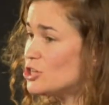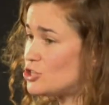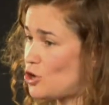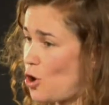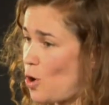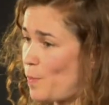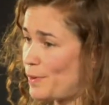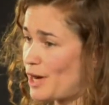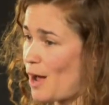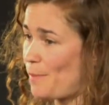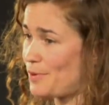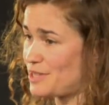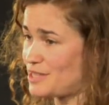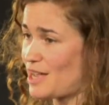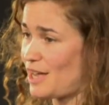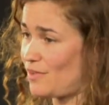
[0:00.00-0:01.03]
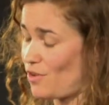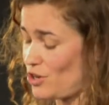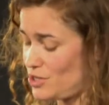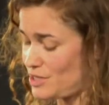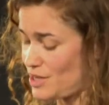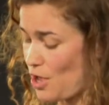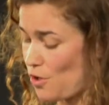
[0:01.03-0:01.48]
to open up inside of
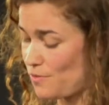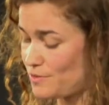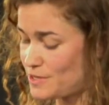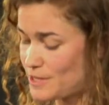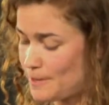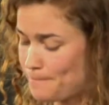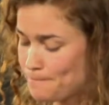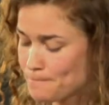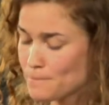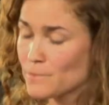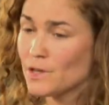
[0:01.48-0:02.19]
ourselves.